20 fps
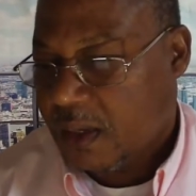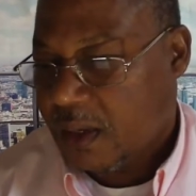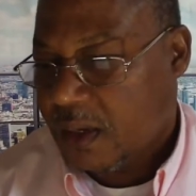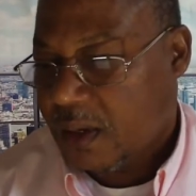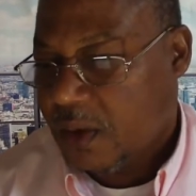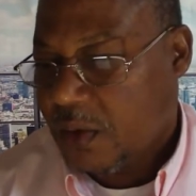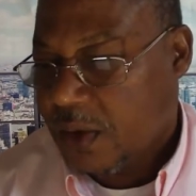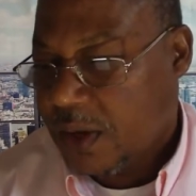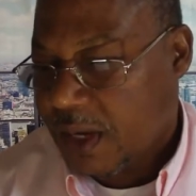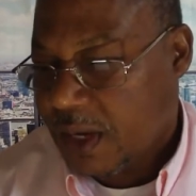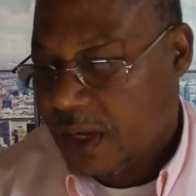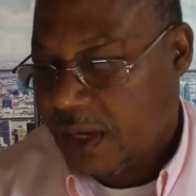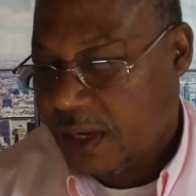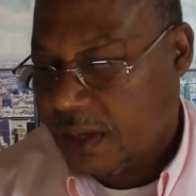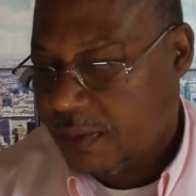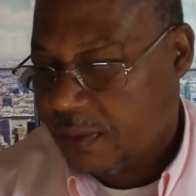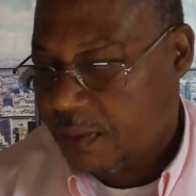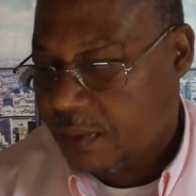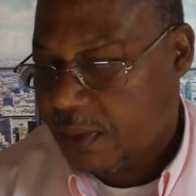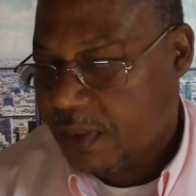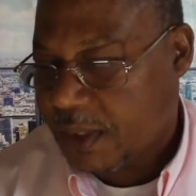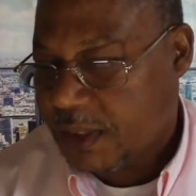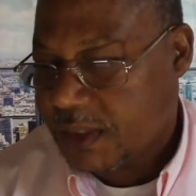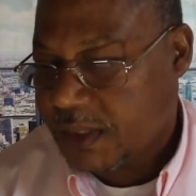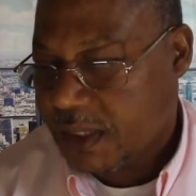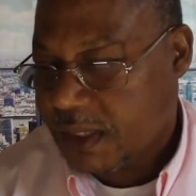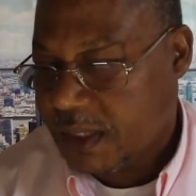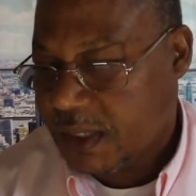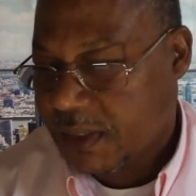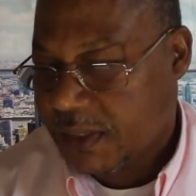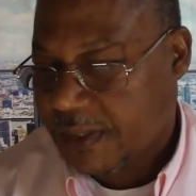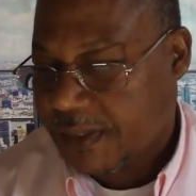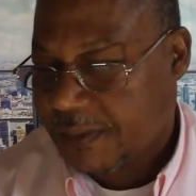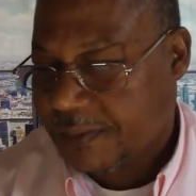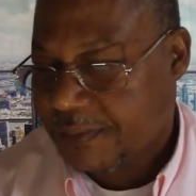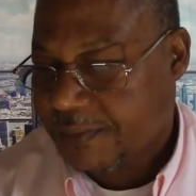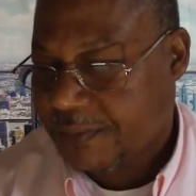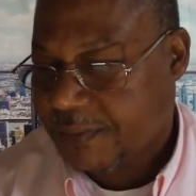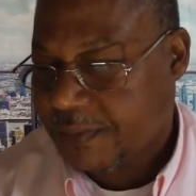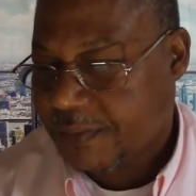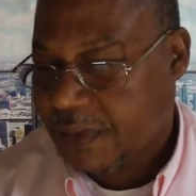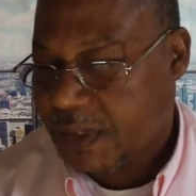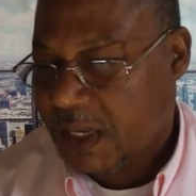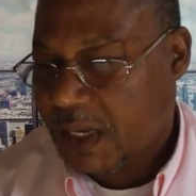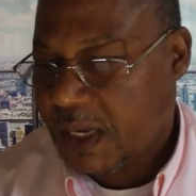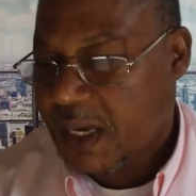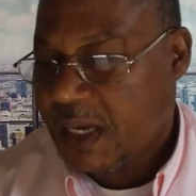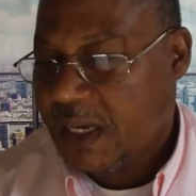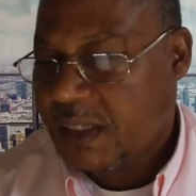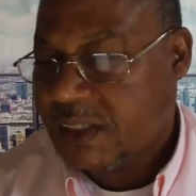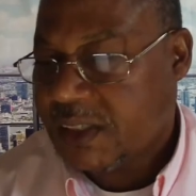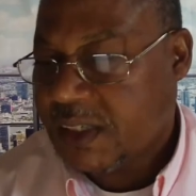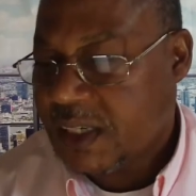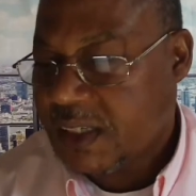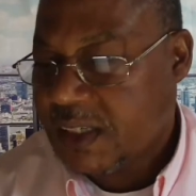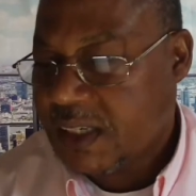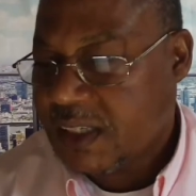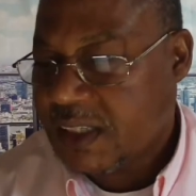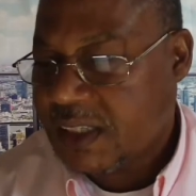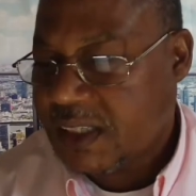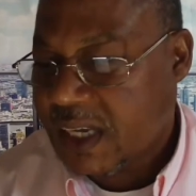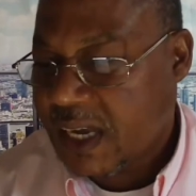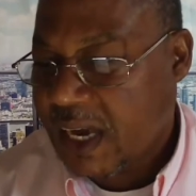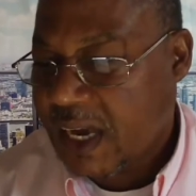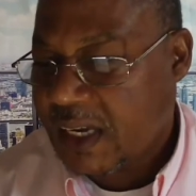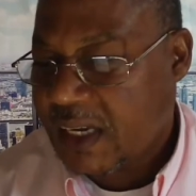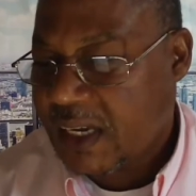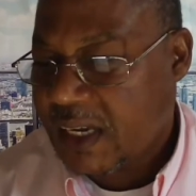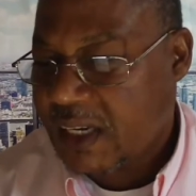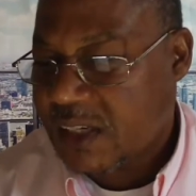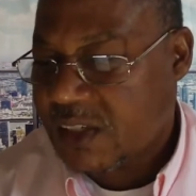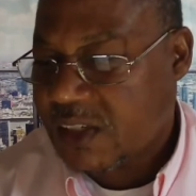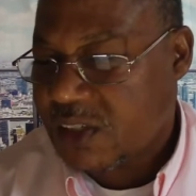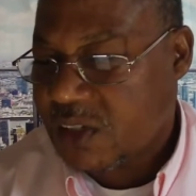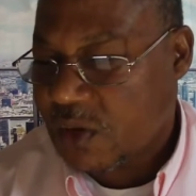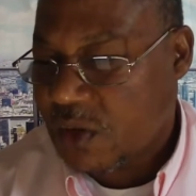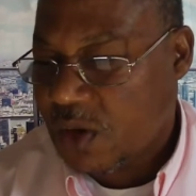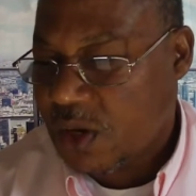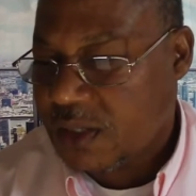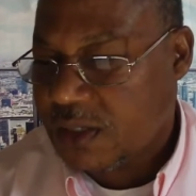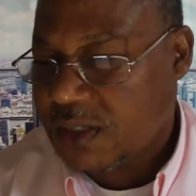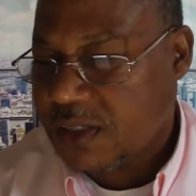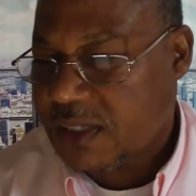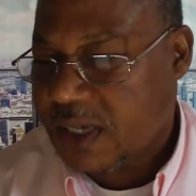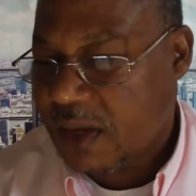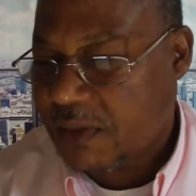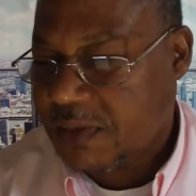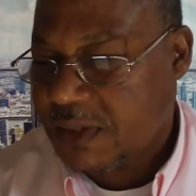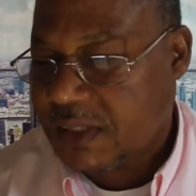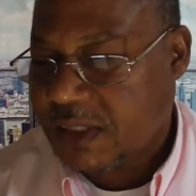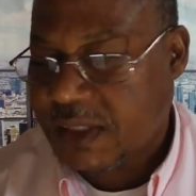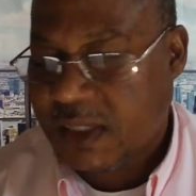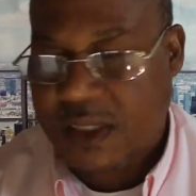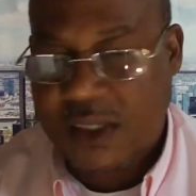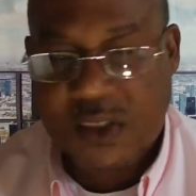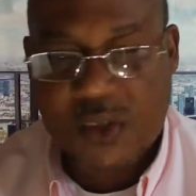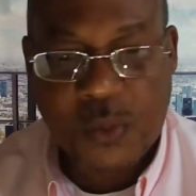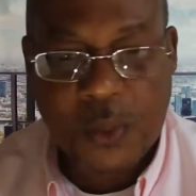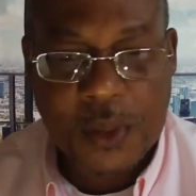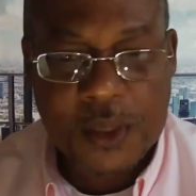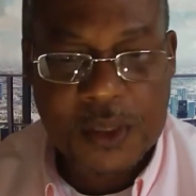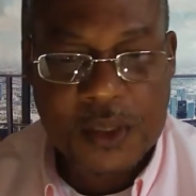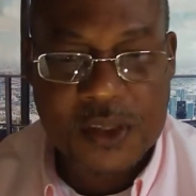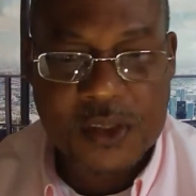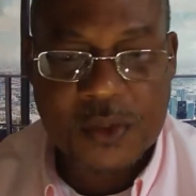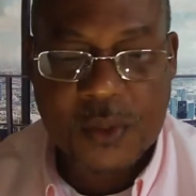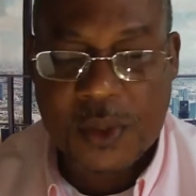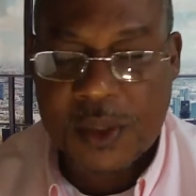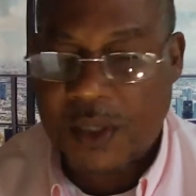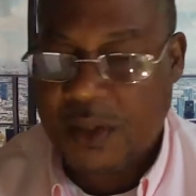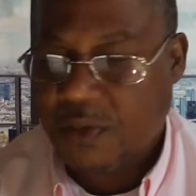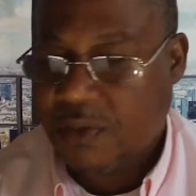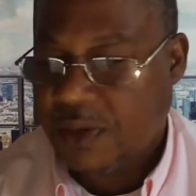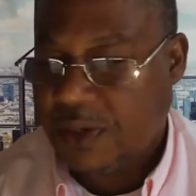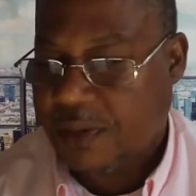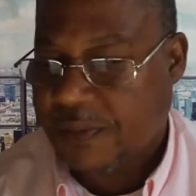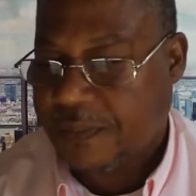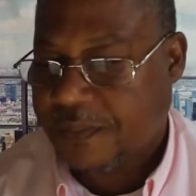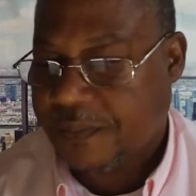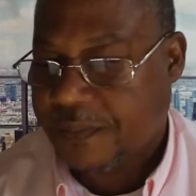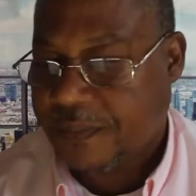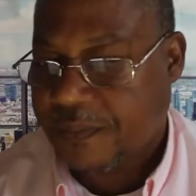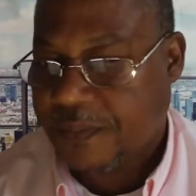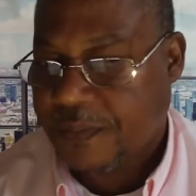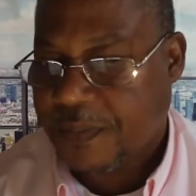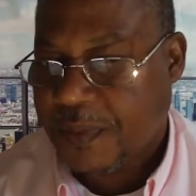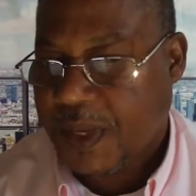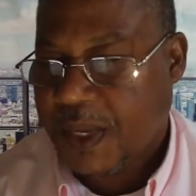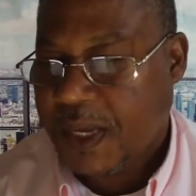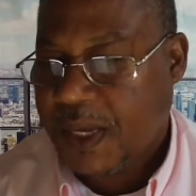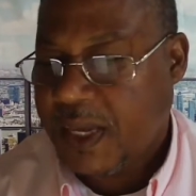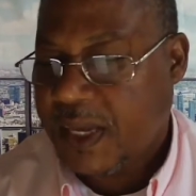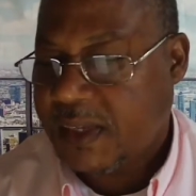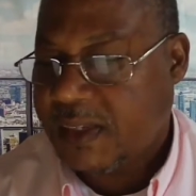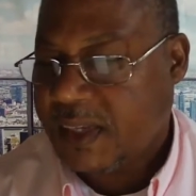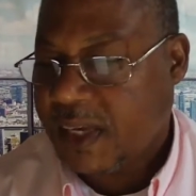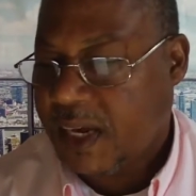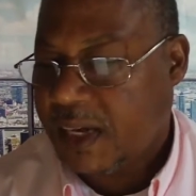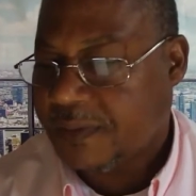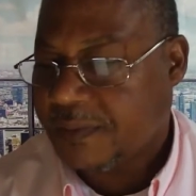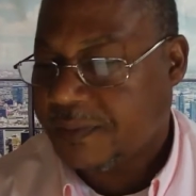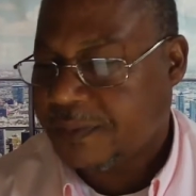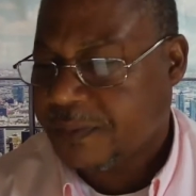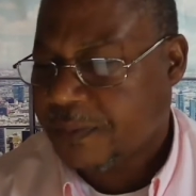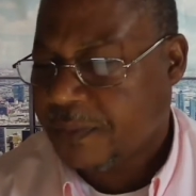Okay, boy, I tell you. Jesus said in John 17, 20 to 23, He said,